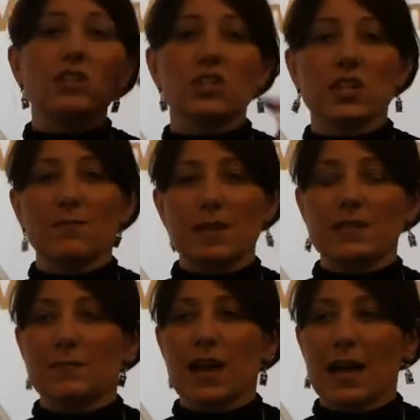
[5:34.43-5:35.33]

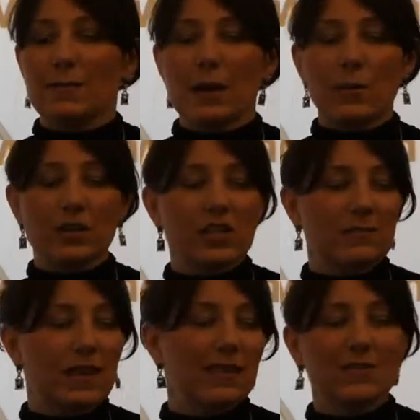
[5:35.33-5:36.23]
achievement sometimes, that word
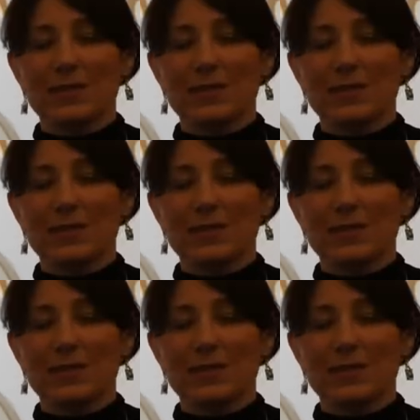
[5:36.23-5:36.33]
achievement,